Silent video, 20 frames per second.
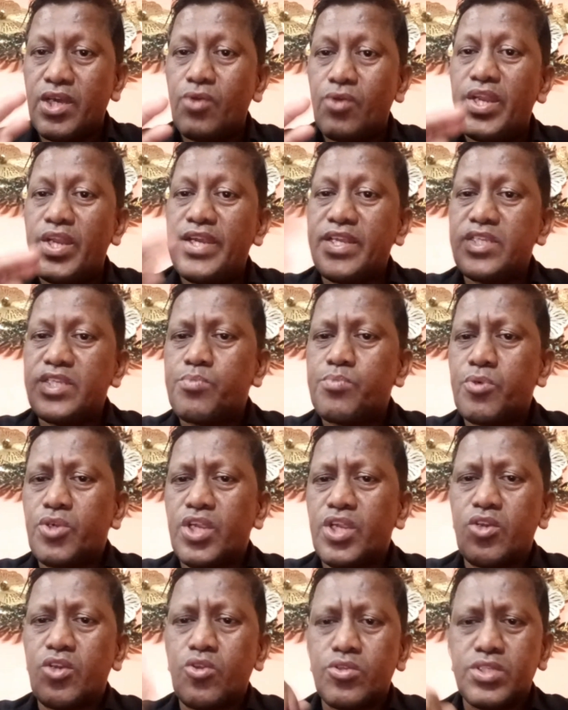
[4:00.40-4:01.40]
Now, let us
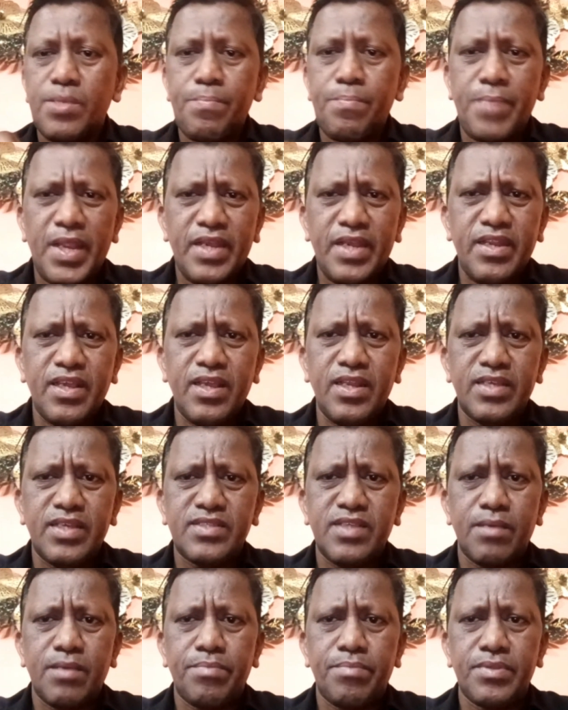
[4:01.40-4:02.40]
put into some practical
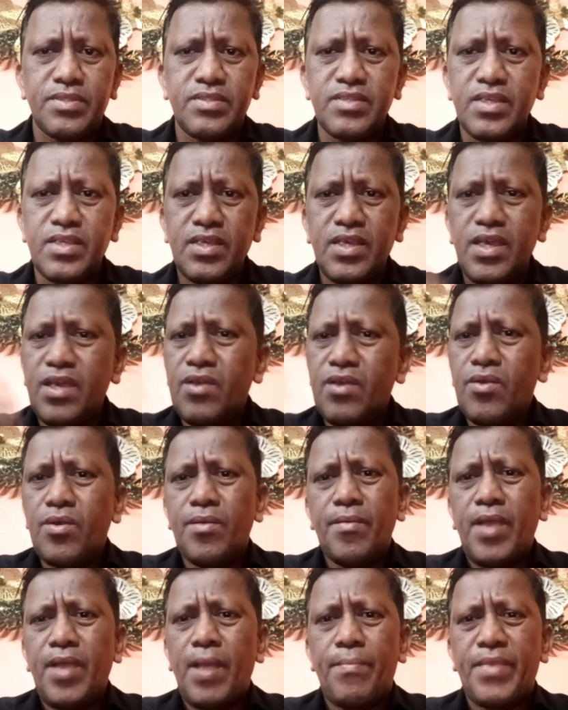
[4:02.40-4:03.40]
examples,
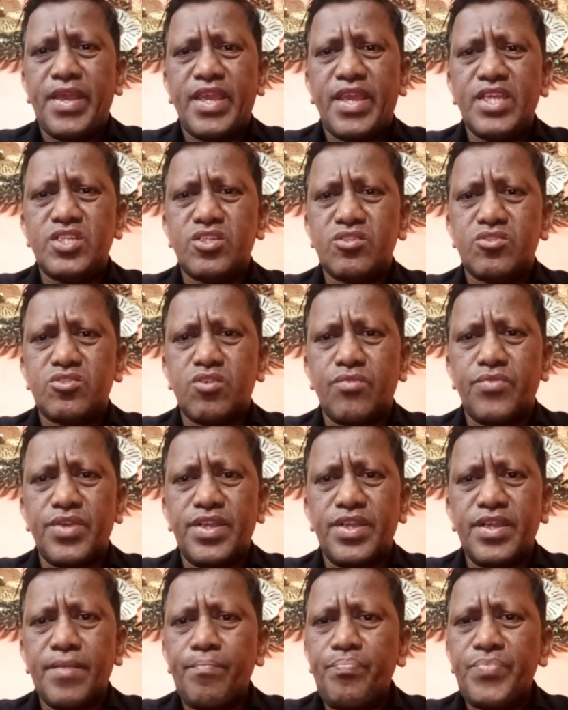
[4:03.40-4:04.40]
applications of
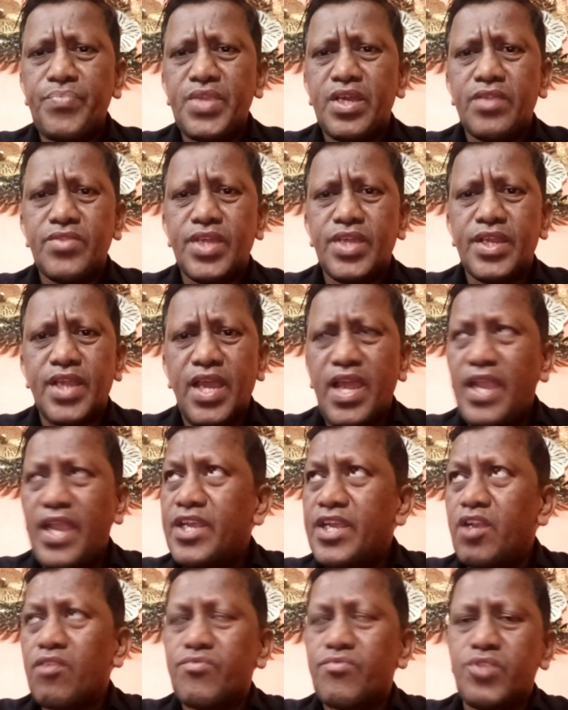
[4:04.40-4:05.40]
it. The
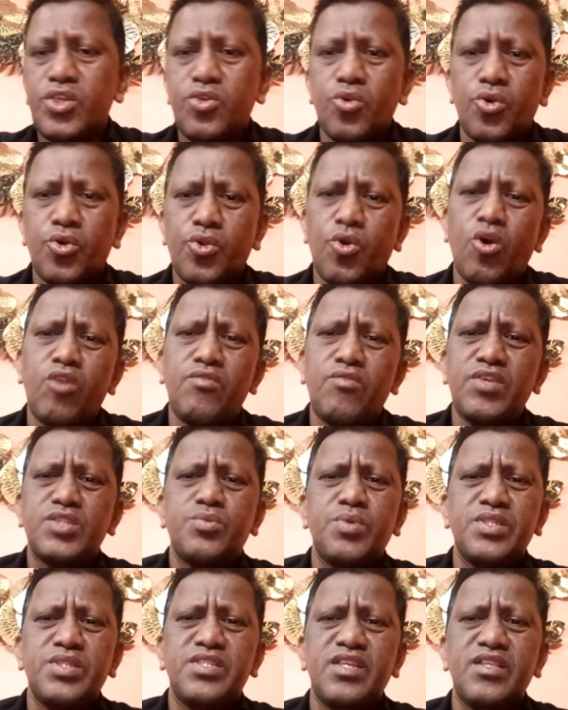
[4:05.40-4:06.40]
handle of the door.
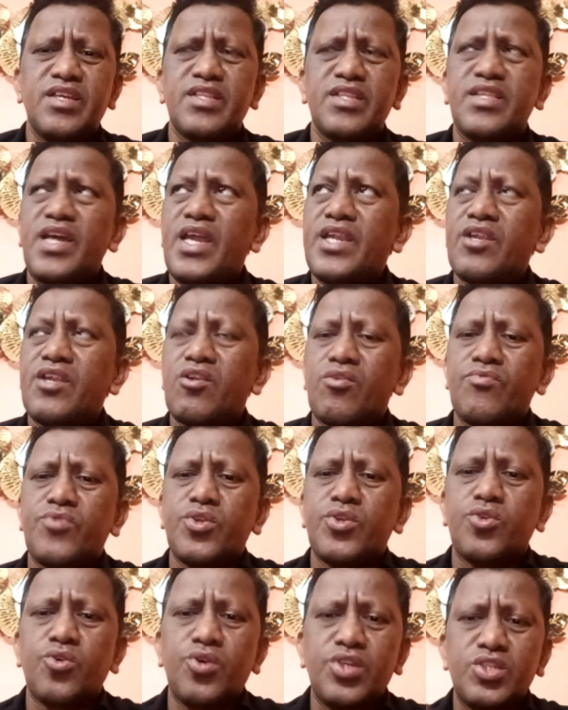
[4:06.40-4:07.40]
Always we see that the handle of
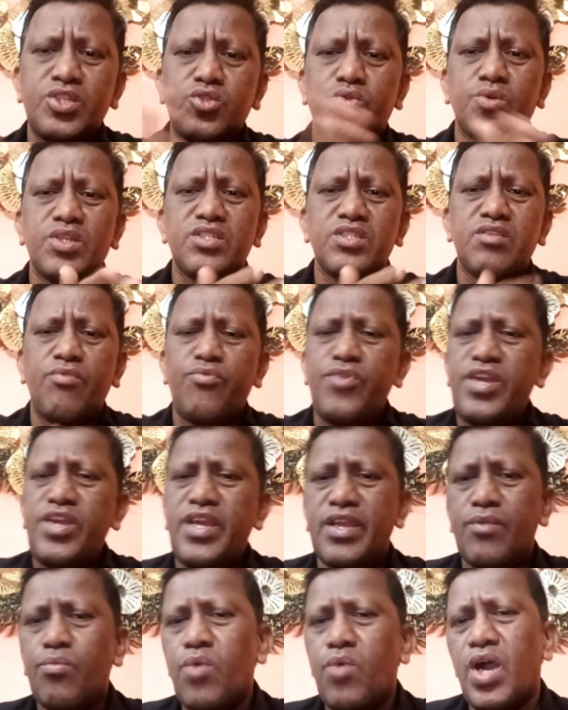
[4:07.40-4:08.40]
the door is towards the
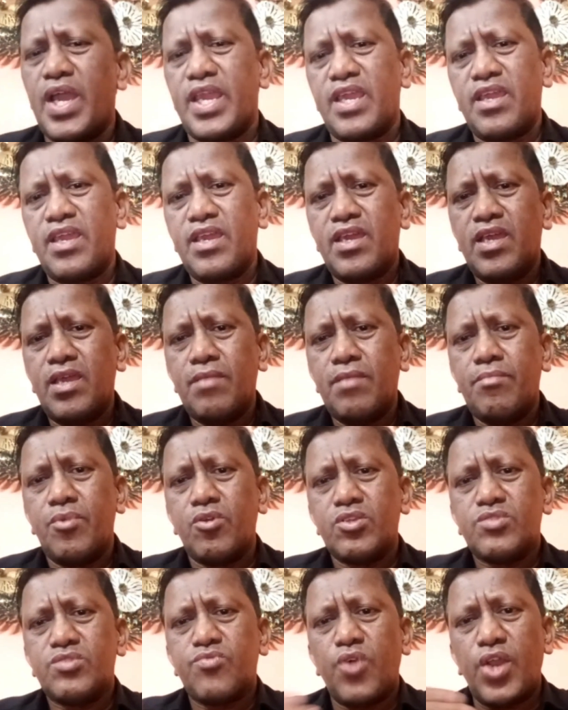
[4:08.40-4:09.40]
free end. Why?
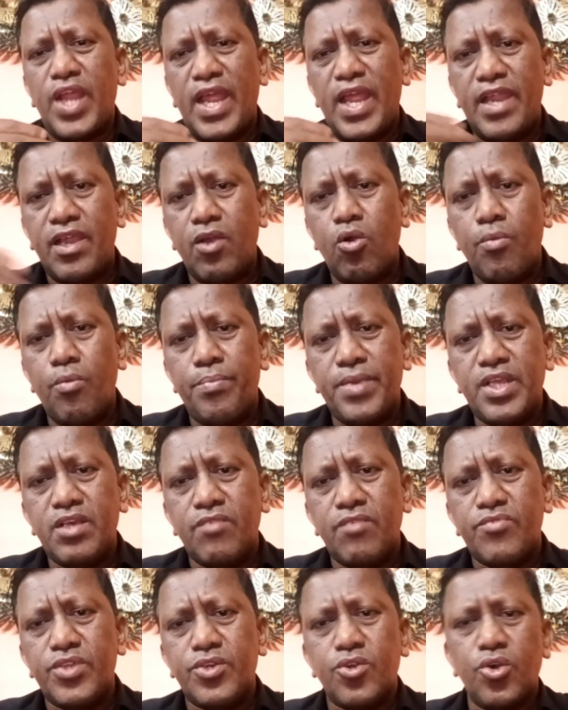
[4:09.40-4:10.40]
Because for
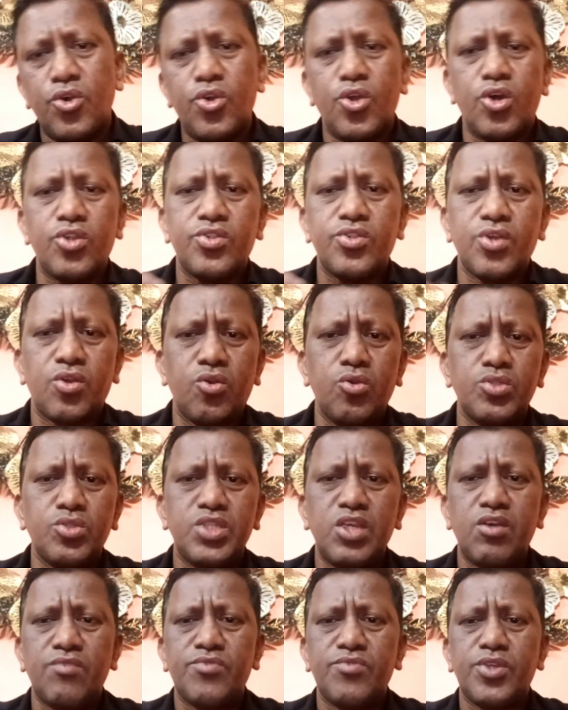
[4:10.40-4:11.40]
opening of the door or the
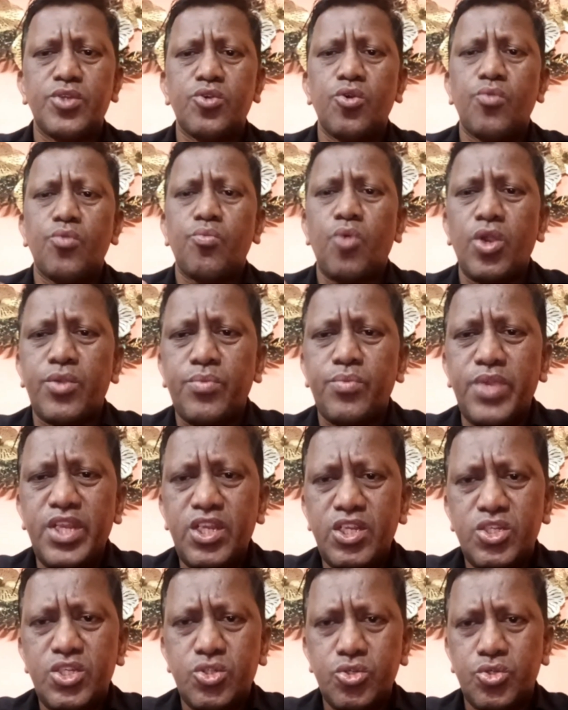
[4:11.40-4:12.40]
closing of the door, what we
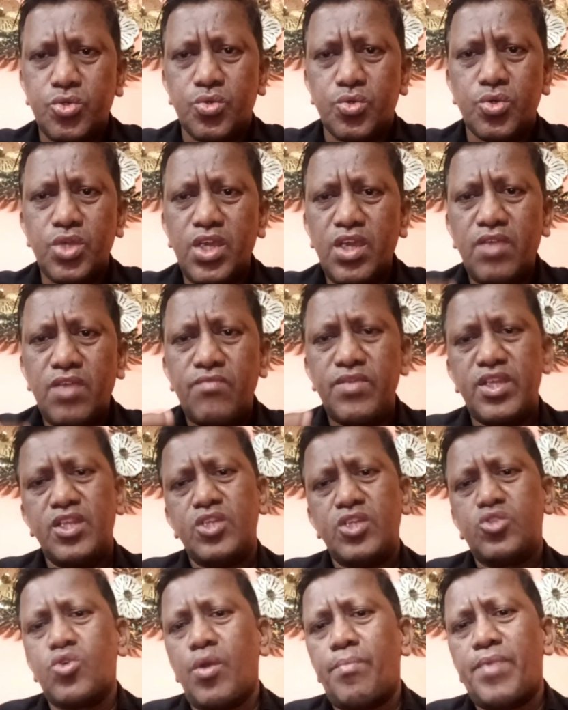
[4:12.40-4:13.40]
need to do? We
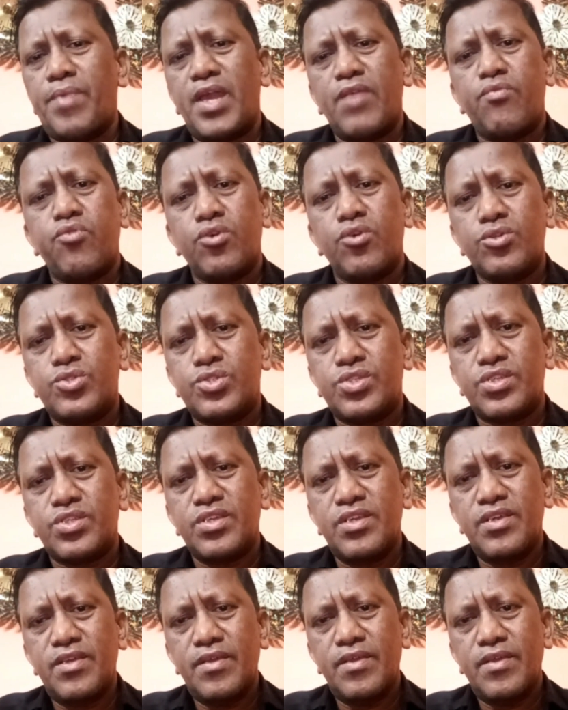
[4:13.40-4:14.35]
need to apply force.